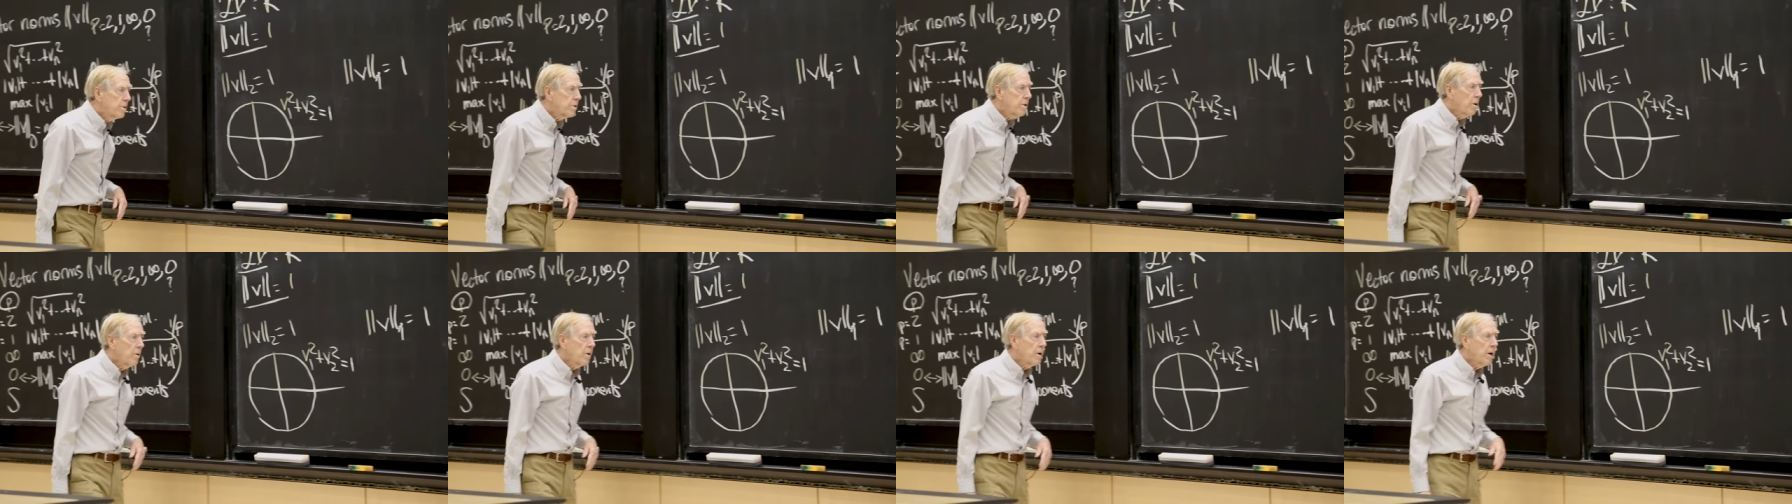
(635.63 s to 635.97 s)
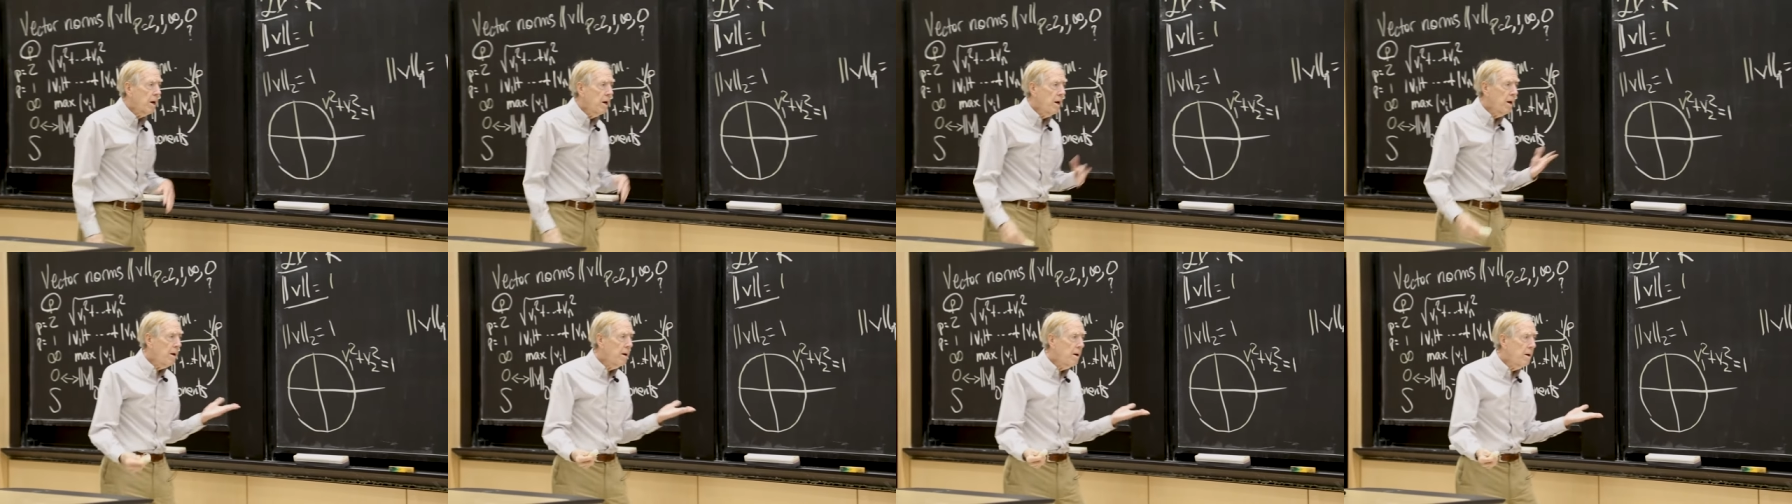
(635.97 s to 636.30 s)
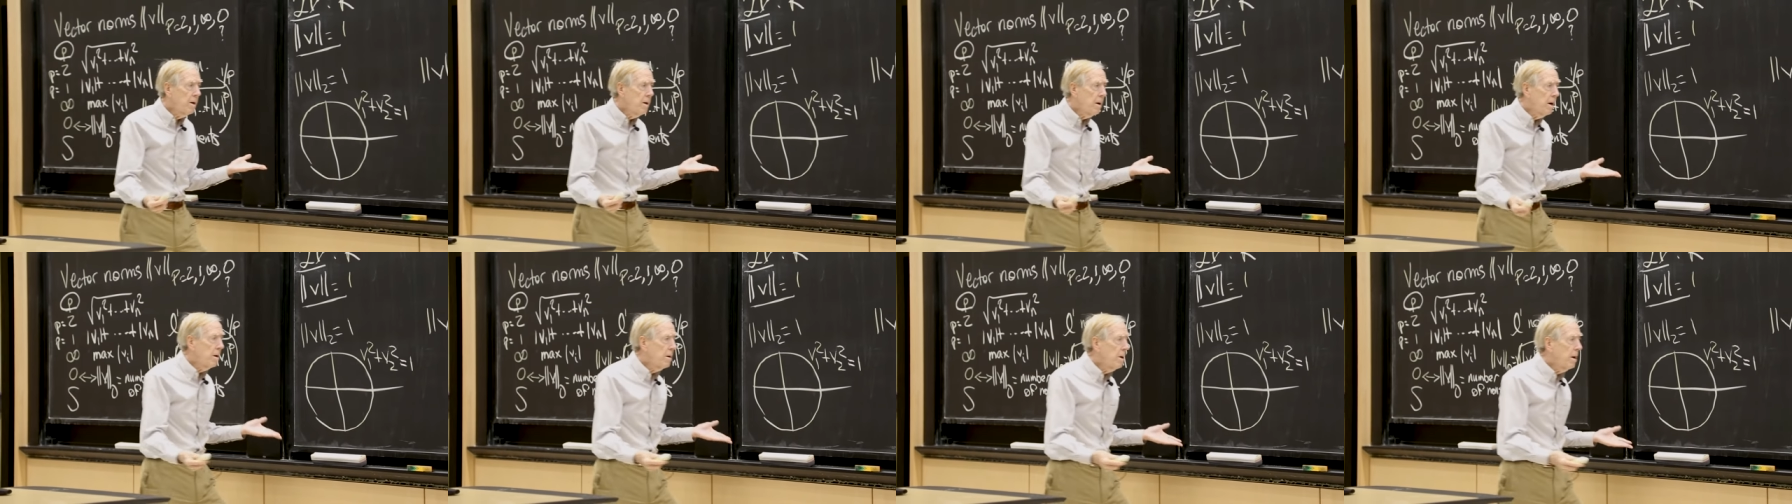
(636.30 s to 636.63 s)
So again,
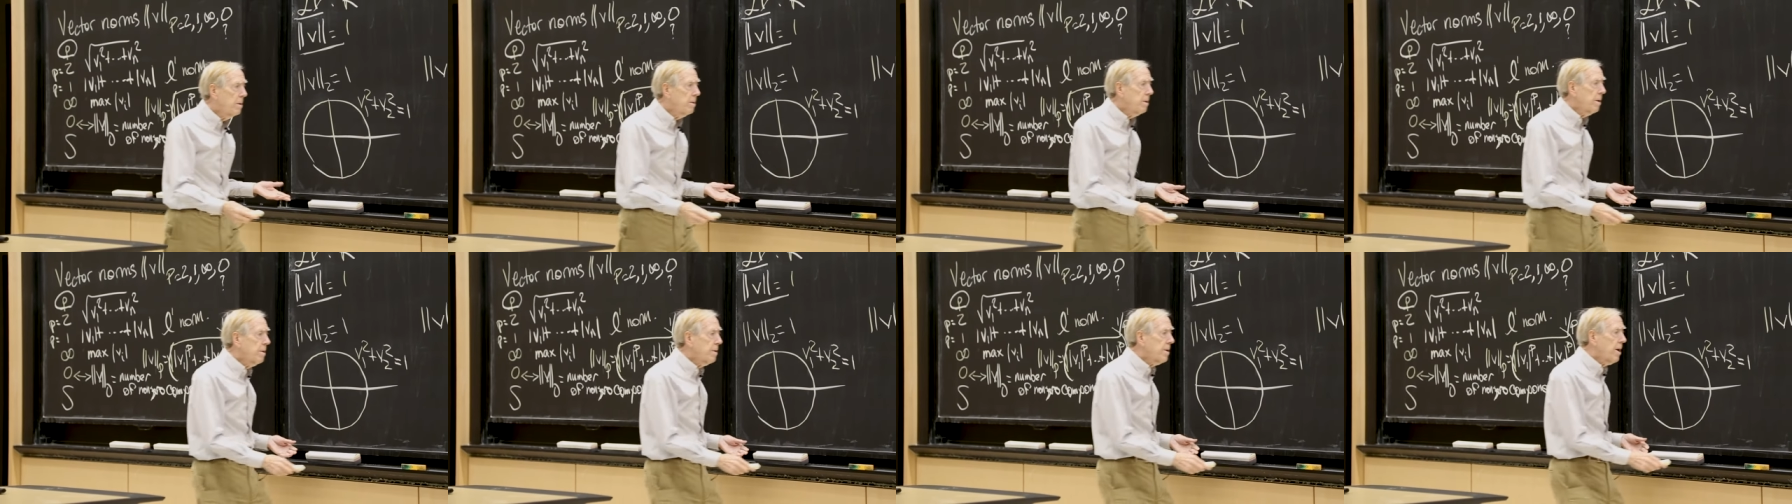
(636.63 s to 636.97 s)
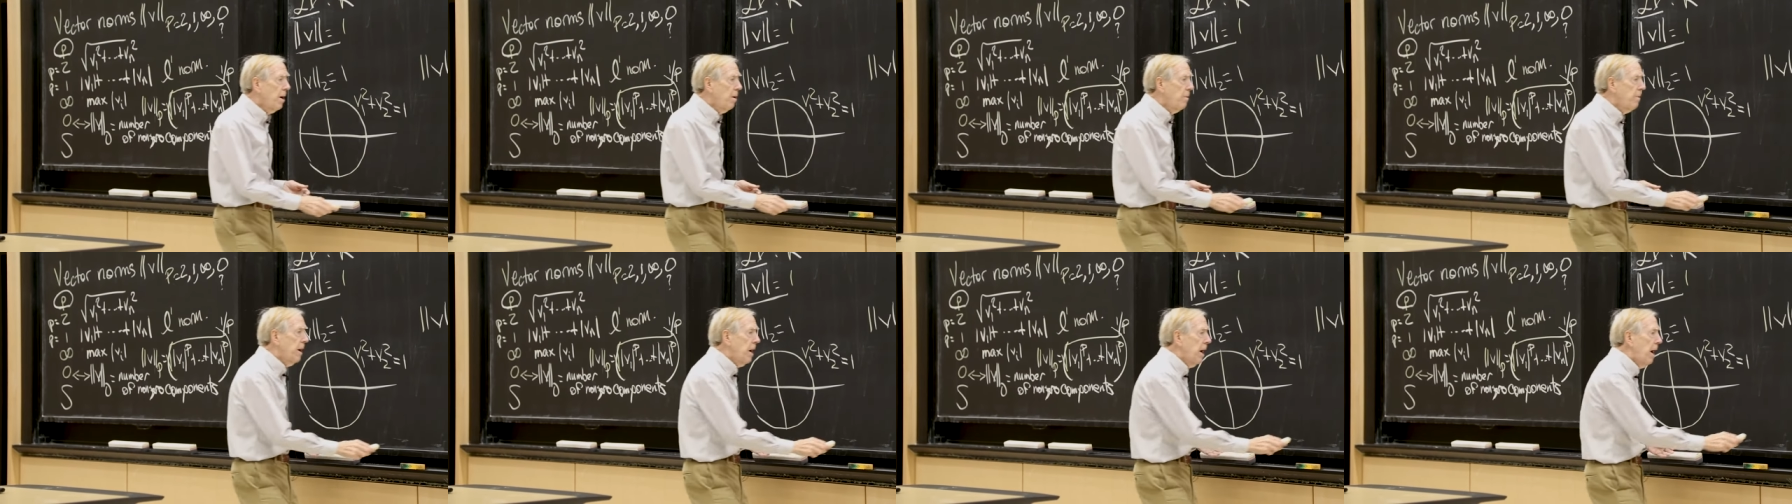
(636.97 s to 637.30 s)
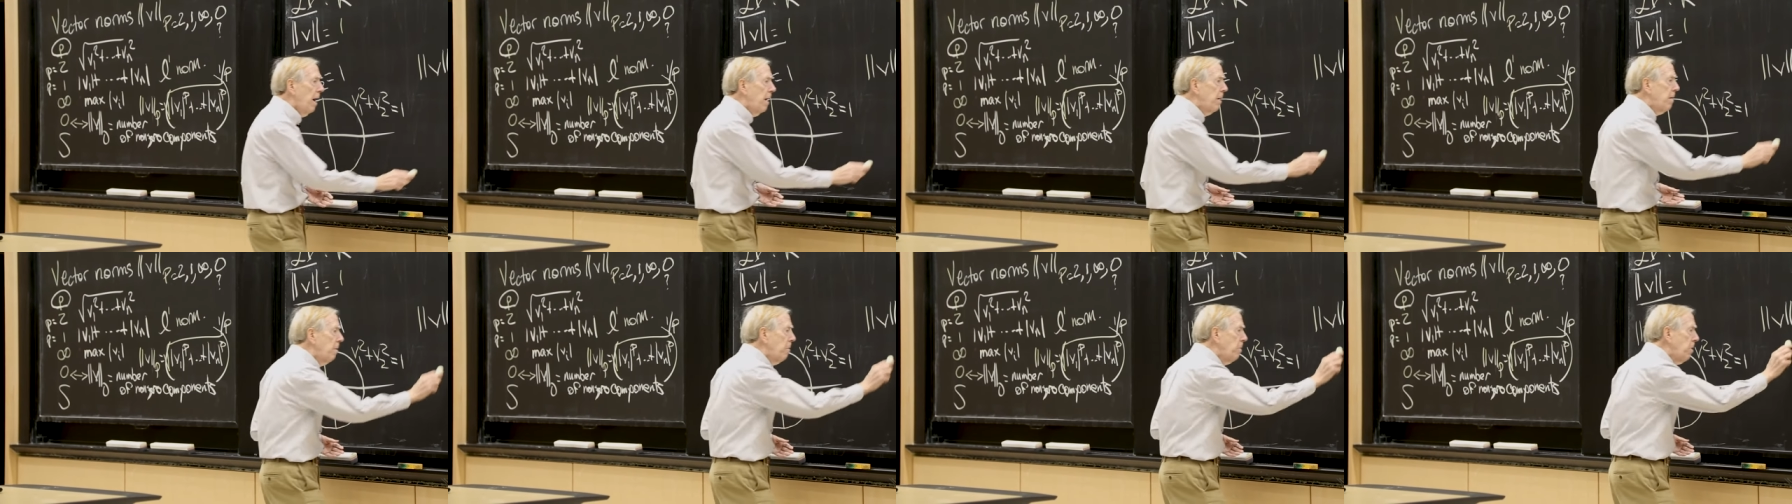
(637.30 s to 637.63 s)
tell me how to